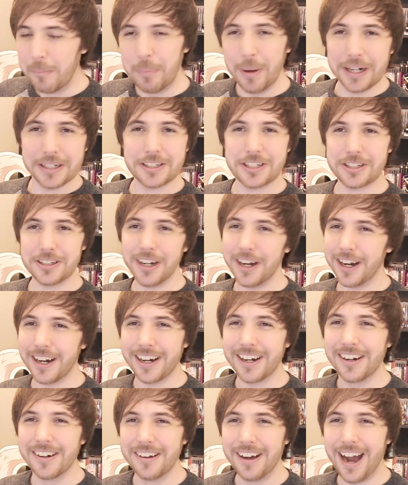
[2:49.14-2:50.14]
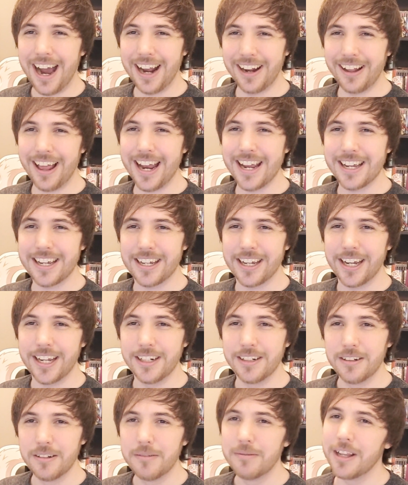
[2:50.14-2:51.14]
but sure, I like
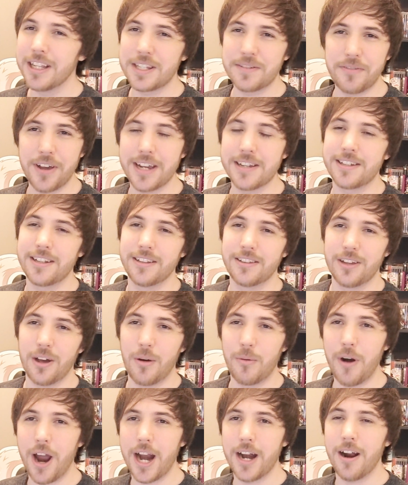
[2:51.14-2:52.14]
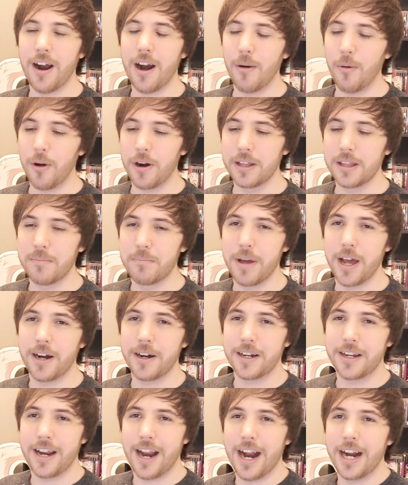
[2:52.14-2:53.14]
it. Let's face it though, Reinhardt, one of the
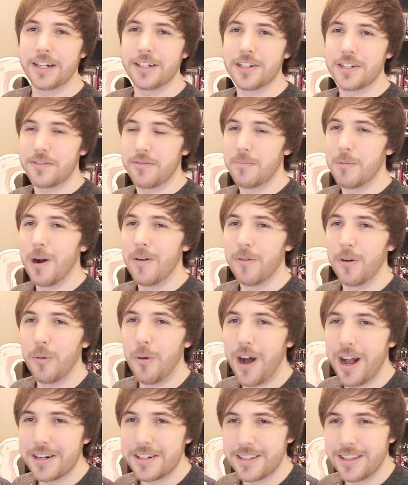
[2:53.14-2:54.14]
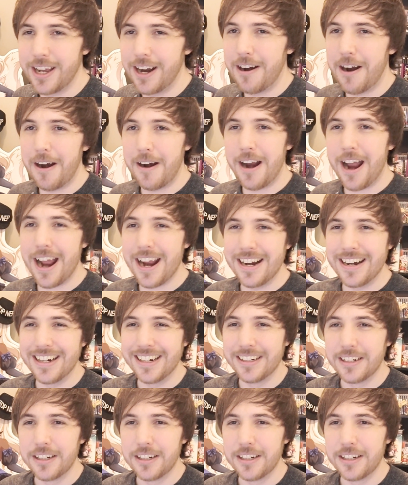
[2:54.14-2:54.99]
better characters from Overwatch there, alright?